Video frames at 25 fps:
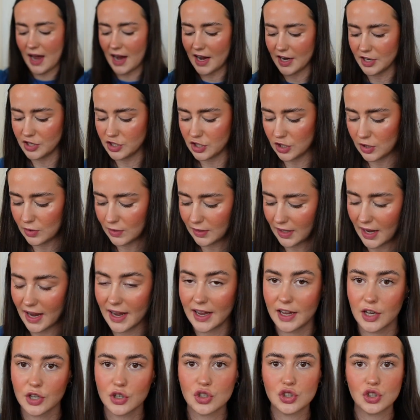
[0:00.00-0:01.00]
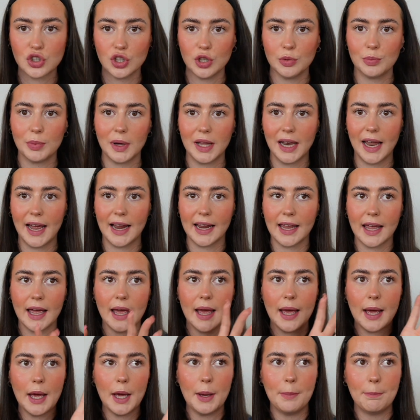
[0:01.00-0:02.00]
I do like a super like
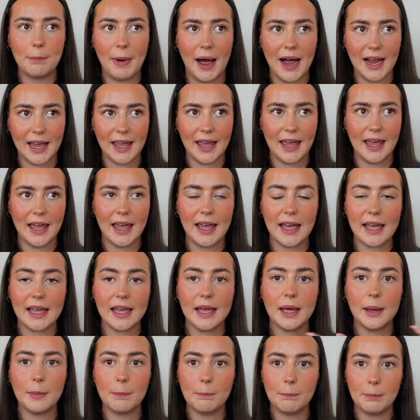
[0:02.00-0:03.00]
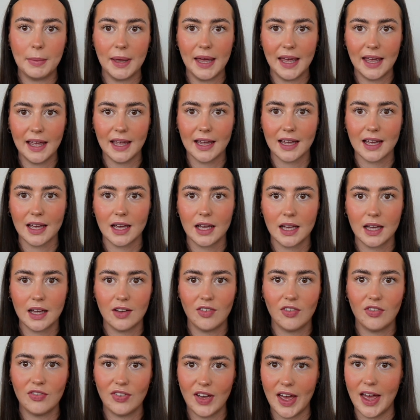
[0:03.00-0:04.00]
baggy big
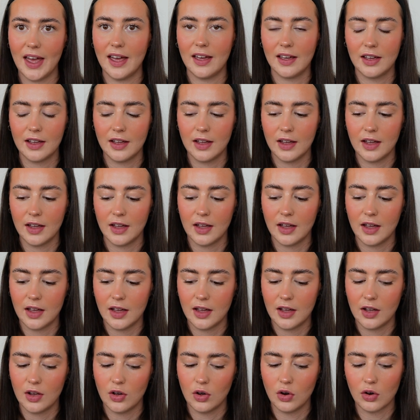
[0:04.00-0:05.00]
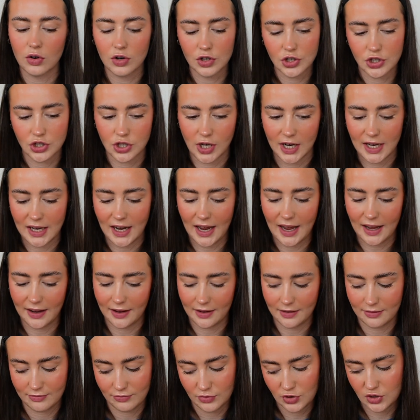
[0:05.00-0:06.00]
fit or a straight
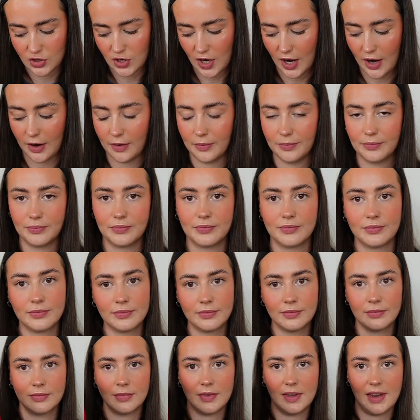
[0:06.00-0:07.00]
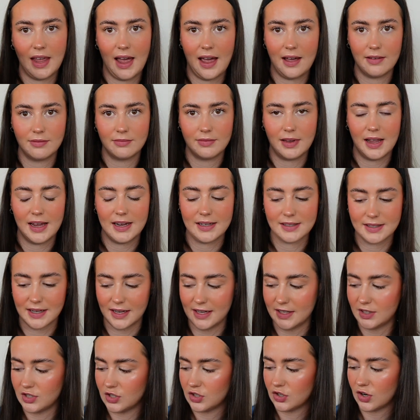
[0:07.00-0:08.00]
leg. So yeah,
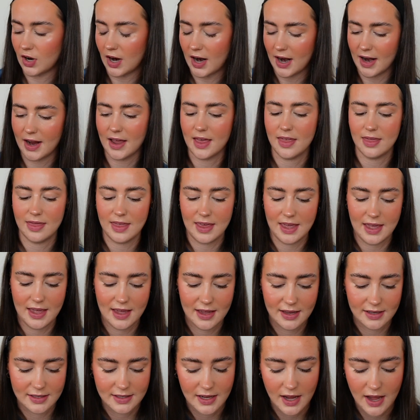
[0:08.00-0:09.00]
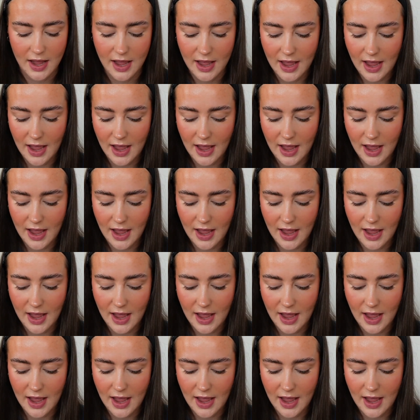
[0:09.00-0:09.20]
excited to try these.